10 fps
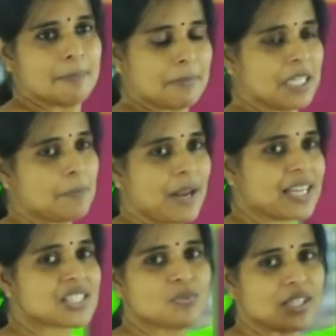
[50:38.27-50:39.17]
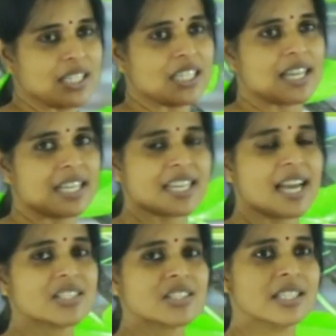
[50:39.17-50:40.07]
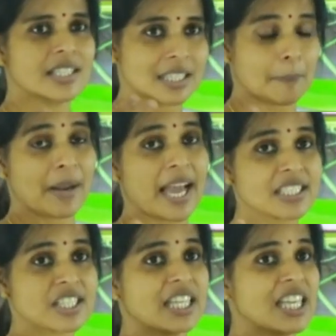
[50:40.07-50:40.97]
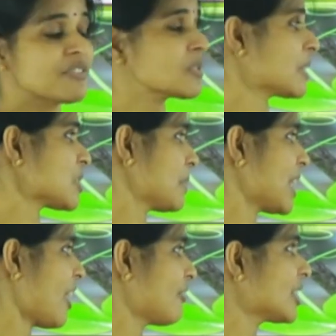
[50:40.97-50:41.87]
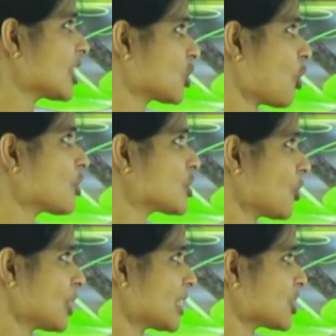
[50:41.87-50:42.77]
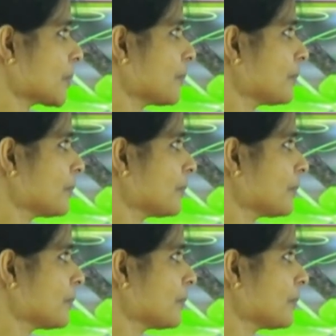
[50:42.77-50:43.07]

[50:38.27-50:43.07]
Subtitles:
Many plants, when it attacks, the plant leaves must be having the thorns on it.